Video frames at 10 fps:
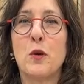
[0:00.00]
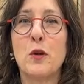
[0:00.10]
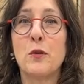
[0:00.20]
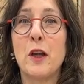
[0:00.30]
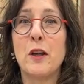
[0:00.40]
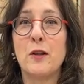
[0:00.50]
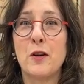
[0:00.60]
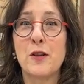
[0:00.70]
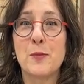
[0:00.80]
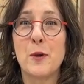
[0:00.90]
We're located
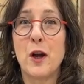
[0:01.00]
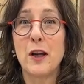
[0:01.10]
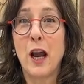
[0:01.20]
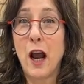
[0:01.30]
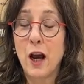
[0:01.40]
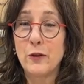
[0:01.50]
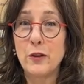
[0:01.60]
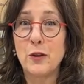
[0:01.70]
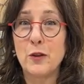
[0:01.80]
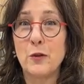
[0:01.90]
on Spadina
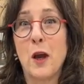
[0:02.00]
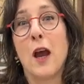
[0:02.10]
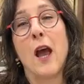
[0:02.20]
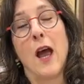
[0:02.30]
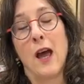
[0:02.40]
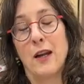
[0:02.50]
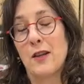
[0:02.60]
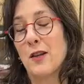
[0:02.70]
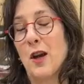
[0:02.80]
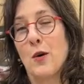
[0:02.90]
Avenue, and
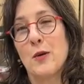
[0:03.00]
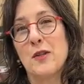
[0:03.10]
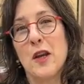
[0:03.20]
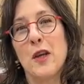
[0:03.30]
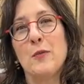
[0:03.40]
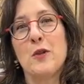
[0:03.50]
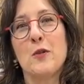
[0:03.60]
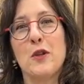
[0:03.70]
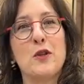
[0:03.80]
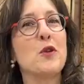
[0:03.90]
as I always say,
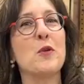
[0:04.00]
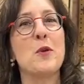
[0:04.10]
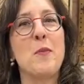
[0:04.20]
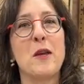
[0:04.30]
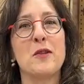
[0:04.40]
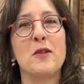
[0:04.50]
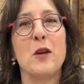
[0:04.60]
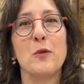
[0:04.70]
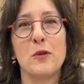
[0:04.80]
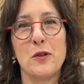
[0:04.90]
between two of the best
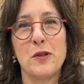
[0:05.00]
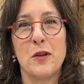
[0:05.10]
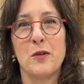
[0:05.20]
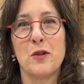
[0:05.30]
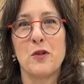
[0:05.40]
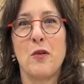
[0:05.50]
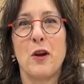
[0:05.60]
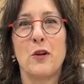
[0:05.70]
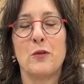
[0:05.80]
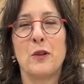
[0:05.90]
neighborhoods here in
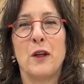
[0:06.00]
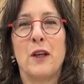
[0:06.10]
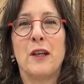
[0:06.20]
Toronto,